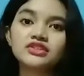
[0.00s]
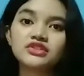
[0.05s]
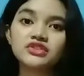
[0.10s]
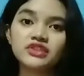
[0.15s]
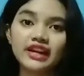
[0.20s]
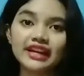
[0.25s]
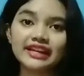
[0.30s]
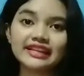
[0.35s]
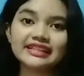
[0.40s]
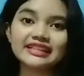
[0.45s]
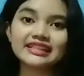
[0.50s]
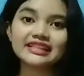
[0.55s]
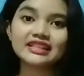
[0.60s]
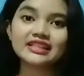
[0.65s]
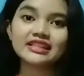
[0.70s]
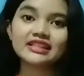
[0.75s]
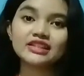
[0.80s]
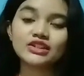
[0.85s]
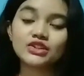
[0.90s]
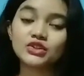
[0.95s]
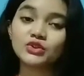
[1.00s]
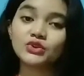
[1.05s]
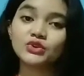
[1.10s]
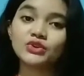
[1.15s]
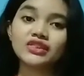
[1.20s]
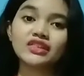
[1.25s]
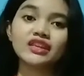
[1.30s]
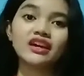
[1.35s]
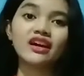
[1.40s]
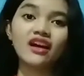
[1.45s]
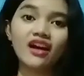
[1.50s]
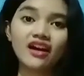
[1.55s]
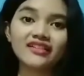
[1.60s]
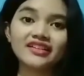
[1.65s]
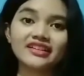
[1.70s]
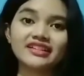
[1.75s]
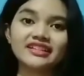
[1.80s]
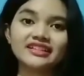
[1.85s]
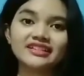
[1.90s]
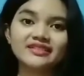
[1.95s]
straight to the
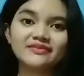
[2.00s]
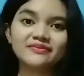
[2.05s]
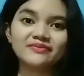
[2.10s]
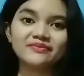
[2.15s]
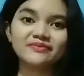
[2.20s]
garden.